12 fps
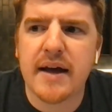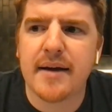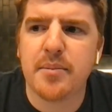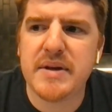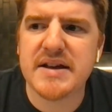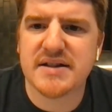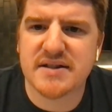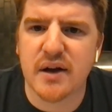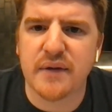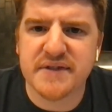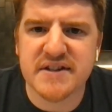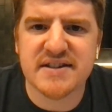it can be a
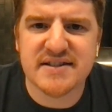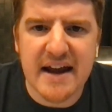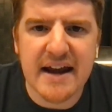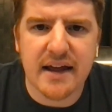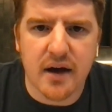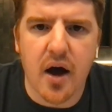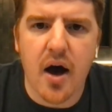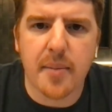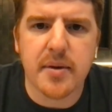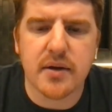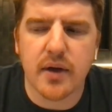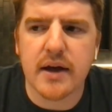self-sustaining
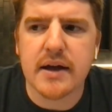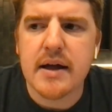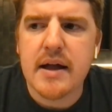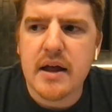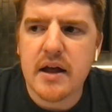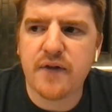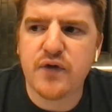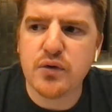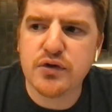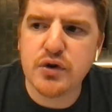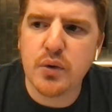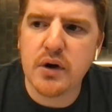hobby. Like if you
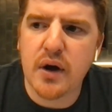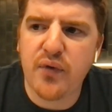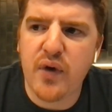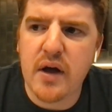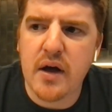do enough,